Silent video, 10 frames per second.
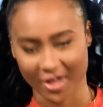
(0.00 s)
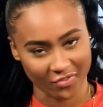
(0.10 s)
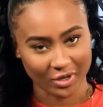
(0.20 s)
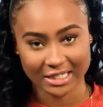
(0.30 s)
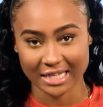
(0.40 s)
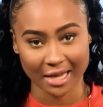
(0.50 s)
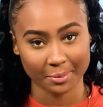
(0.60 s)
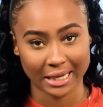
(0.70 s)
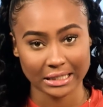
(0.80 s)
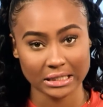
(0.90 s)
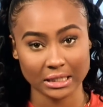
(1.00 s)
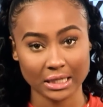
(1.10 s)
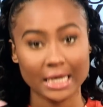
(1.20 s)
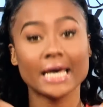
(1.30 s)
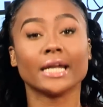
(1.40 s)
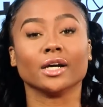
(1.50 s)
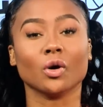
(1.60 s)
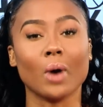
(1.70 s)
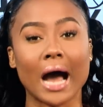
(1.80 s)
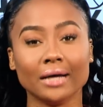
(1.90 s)
favorite segment. Hit it,
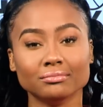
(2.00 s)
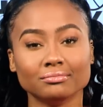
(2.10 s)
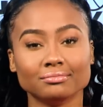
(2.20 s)
Kawhi.